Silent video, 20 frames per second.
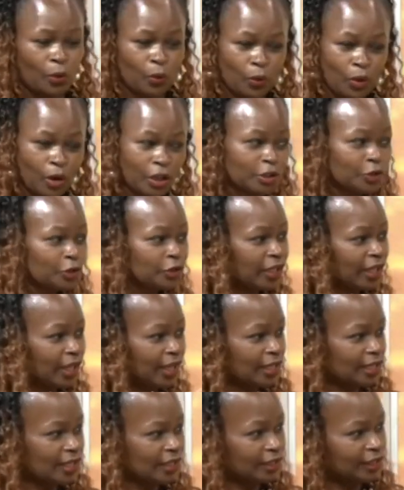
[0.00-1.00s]
What do the
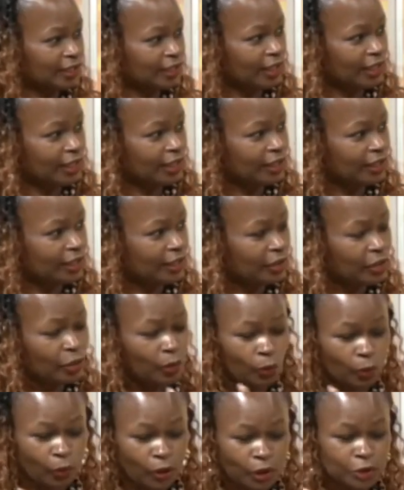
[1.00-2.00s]
Kenyans think?
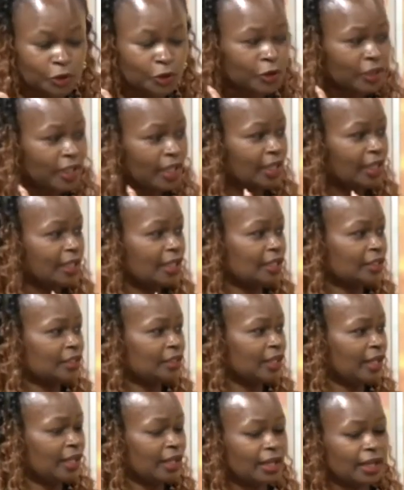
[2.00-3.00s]
What do the
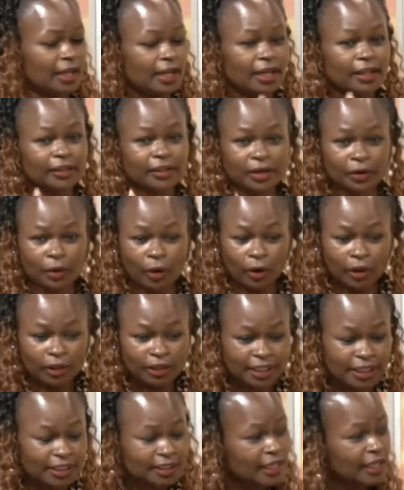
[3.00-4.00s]
leaders think? Then
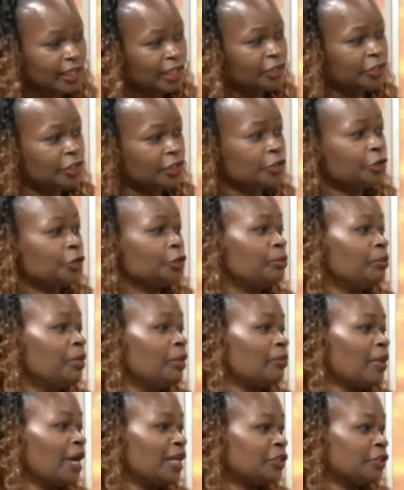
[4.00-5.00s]
all these energies should
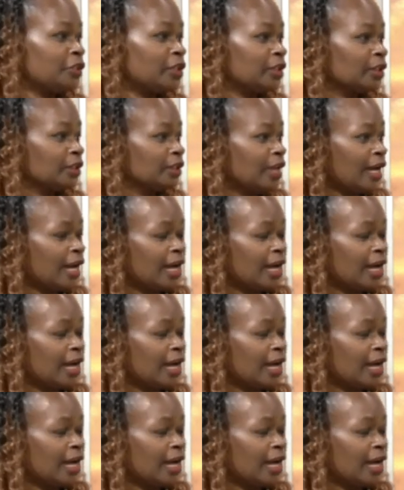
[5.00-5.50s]
be merged.